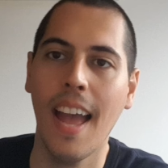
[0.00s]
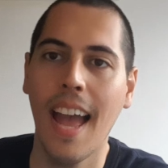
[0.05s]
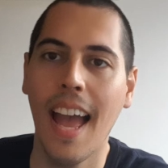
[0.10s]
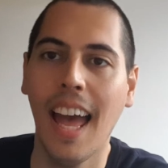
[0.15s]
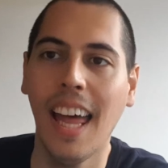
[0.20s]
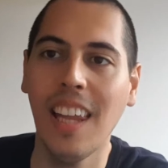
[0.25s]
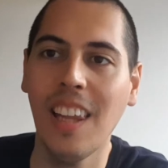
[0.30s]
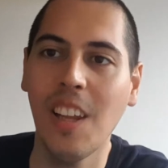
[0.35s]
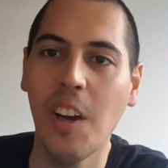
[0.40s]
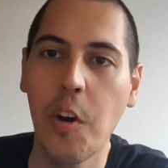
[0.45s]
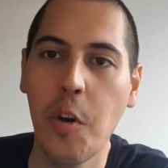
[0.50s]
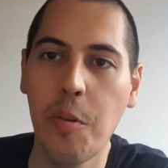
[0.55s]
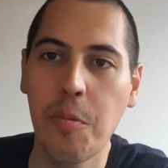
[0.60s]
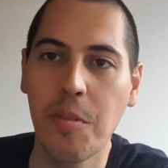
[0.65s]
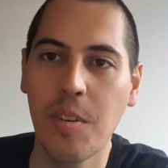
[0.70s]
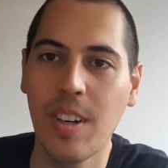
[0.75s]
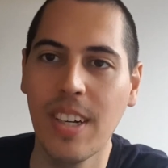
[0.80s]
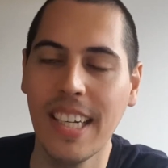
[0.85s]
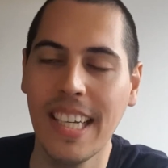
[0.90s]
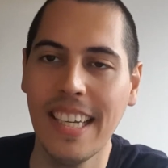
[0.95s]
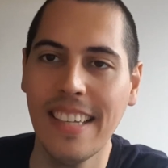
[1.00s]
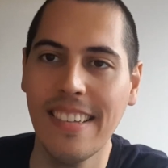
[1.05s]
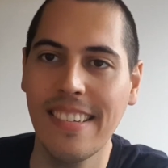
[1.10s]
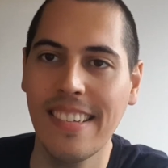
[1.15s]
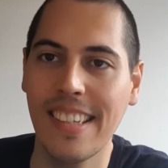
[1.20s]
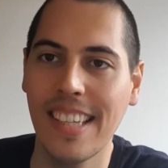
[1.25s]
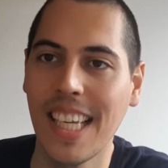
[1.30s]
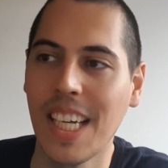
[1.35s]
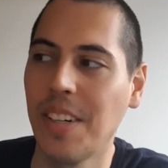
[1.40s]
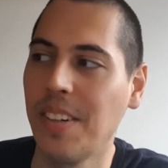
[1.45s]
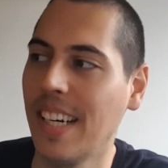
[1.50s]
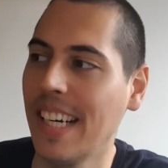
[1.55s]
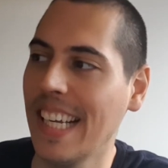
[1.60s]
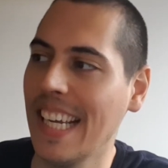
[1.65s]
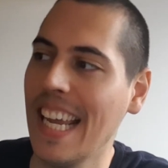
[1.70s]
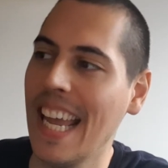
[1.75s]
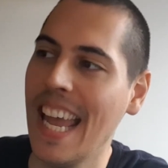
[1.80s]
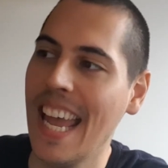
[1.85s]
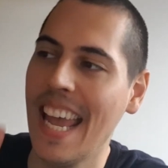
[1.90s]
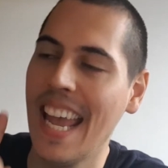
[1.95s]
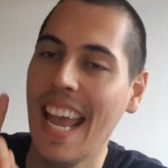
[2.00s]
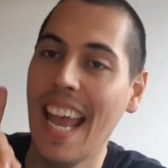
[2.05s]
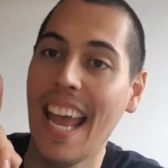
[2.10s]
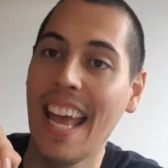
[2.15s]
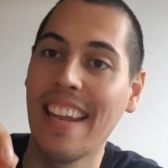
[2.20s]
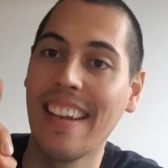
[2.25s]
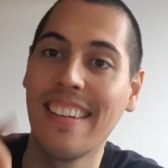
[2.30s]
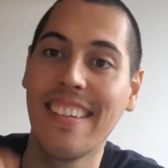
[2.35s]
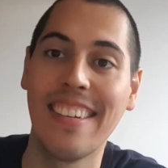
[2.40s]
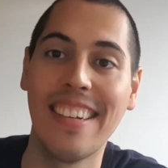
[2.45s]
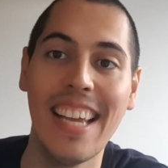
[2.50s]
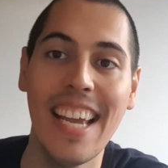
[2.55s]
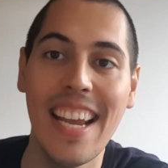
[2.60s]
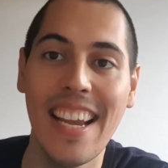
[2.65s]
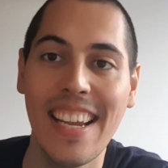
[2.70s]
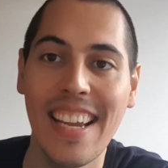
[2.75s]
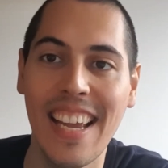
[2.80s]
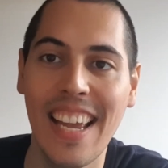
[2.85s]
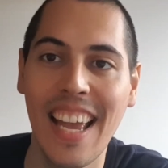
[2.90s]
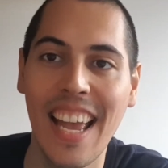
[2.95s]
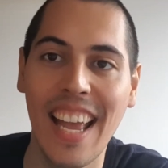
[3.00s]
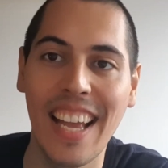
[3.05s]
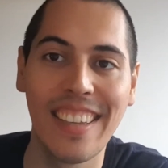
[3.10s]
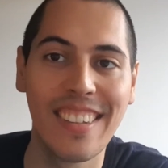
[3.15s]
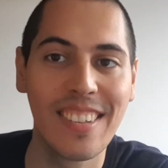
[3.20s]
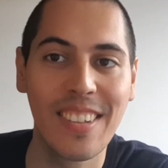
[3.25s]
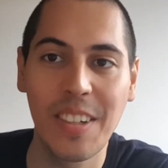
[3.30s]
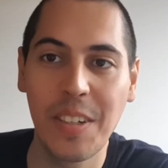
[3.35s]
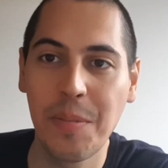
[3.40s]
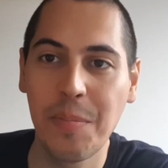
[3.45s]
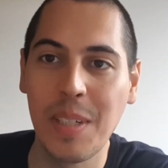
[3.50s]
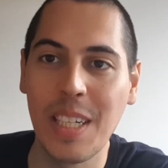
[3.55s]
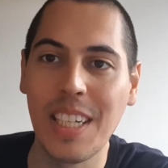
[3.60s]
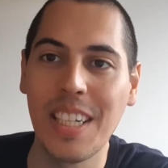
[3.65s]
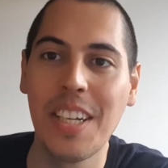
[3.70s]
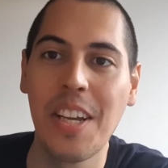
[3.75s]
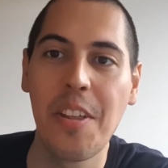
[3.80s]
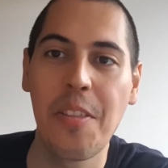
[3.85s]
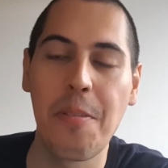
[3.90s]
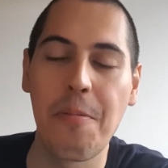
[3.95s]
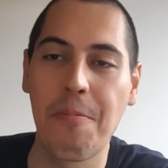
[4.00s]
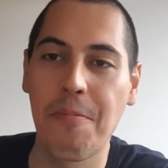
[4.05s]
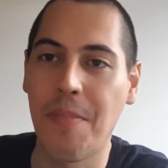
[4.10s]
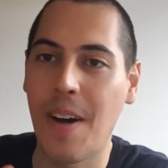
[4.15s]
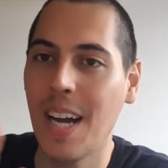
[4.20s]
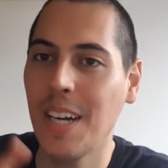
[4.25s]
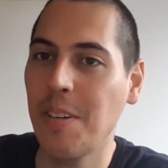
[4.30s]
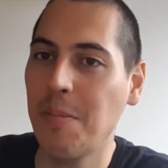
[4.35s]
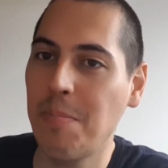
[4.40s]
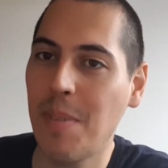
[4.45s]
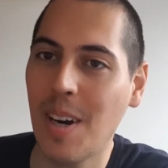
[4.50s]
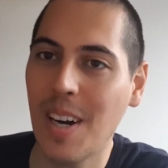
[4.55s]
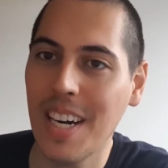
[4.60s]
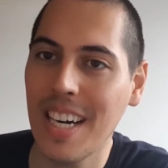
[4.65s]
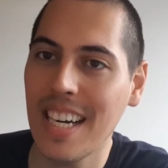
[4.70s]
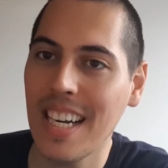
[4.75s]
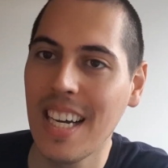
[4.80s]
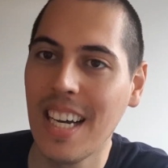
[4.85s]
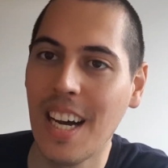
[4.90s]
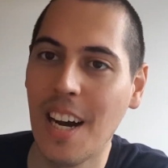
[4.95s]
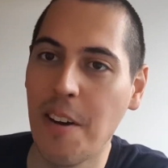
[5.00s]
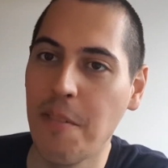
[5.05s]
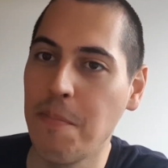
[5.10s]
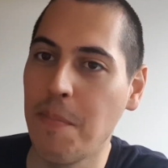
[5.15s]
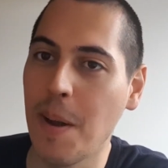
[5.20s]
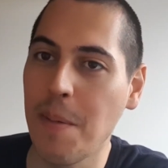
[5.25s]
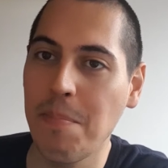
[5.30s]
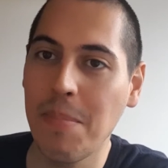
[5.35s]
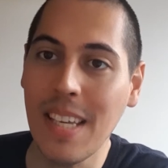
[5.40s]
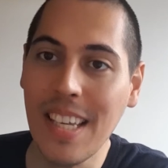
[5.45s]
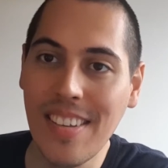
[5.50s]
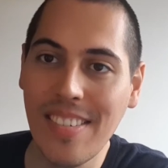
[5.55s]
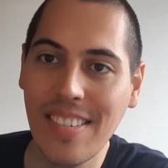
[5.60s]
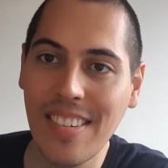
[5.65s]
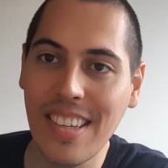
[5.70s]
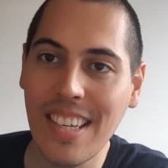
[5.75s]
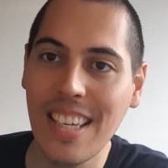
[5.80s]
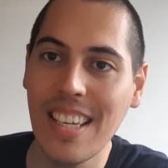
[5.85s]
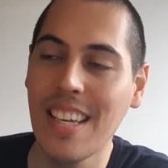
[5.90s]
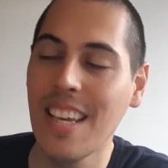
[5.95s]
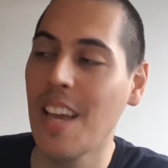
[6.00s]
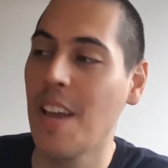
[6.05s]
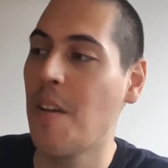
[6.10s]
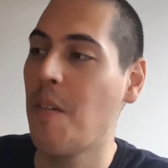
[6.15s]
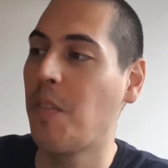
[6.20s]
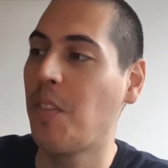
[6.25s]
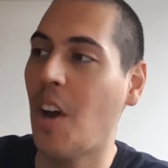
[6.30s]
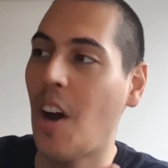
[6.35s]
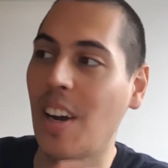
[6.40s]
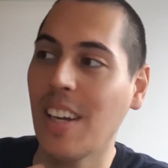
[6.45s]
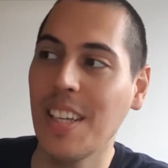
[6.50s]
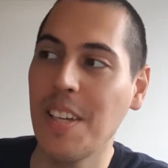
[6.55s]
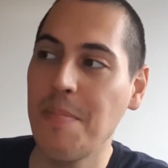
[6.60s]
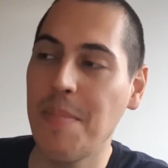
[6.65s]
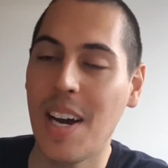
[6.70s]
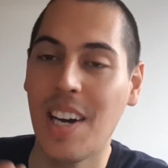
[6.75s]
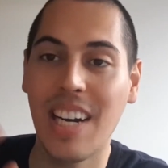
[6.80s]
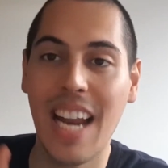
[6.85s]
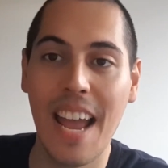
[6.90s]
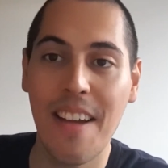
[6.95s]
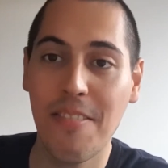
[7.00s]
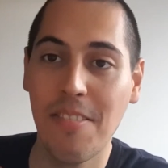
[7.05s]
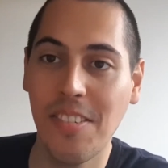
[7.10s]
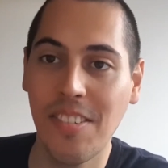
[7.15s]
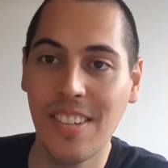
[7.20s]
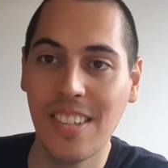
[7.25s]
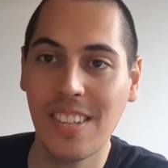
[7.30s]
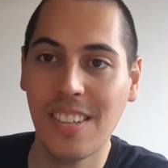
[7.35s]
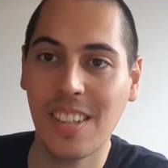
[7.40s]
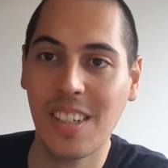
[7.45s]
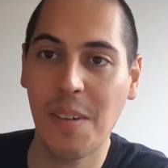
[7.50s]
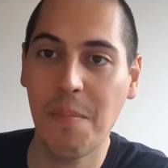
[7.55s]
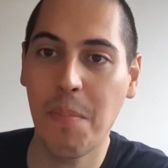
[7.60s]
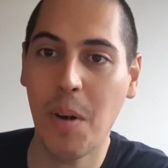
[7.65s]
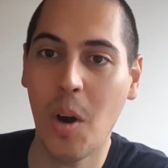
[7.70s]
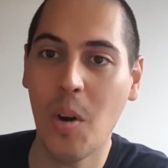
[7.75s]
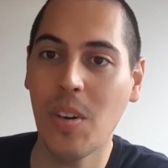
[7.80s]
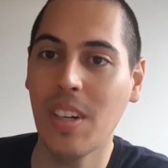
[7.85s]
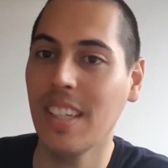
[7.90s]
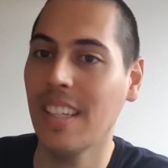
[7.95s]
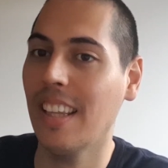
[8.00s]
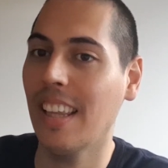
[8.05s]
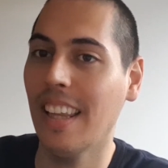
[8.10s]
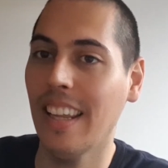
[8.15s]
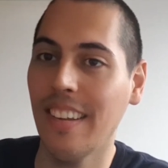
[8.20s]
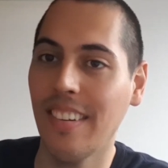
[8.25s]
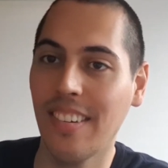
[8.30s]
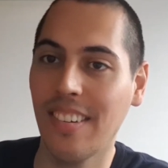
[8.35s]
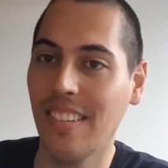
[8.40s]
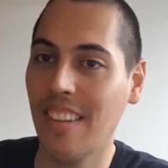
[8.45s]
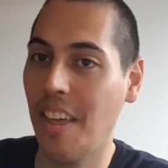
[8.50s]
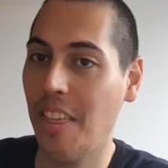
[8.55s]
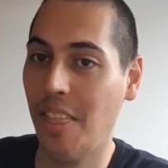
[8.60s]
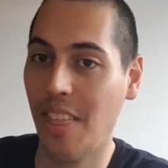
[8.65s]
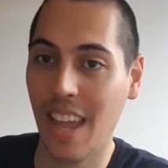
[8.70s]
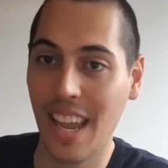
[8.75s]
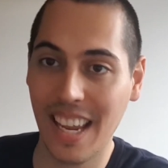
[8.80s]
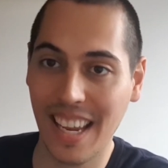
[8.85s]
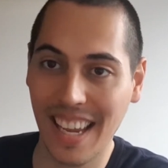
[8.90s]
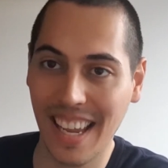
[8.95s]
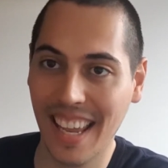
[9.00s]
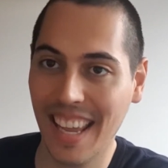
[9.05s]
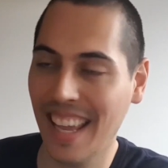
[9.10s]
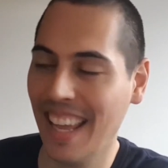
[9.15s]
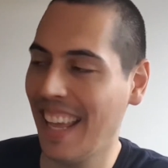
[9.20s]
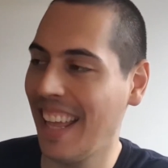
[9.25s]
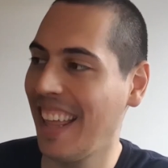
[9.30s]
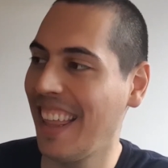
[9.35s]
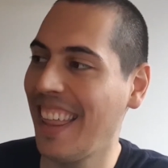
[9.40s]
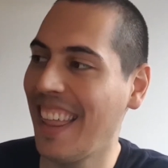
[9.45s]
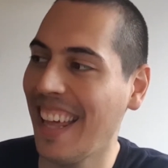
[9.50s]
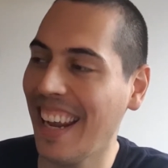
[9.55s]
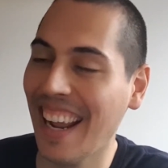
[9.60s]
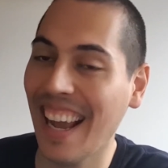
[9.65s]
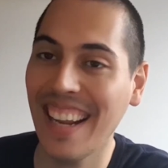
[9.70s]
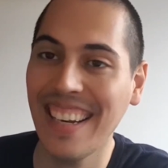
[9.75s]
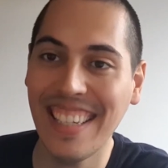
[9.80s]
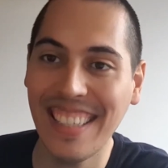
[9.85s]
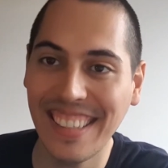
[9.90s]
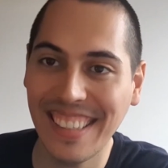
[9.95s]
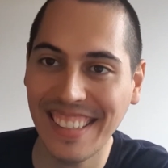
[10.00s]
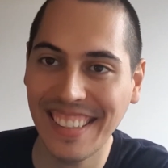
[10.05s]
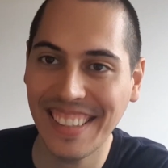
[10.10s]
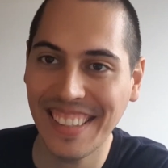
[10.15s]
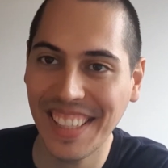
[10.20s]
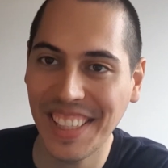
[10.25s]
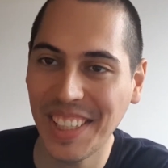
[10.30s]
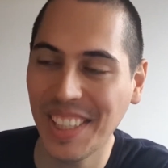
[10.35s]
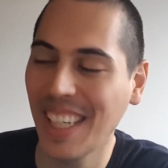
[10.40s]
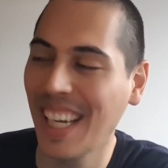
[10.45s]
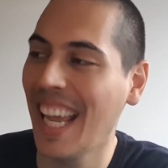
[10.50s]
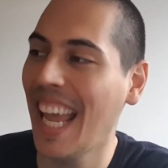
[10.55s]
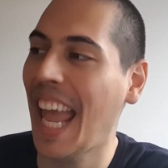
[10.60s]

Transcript: Hello everyone, it's Slayerready, and today is going to be the final part of my PC talking about every single component list thing that I need to do,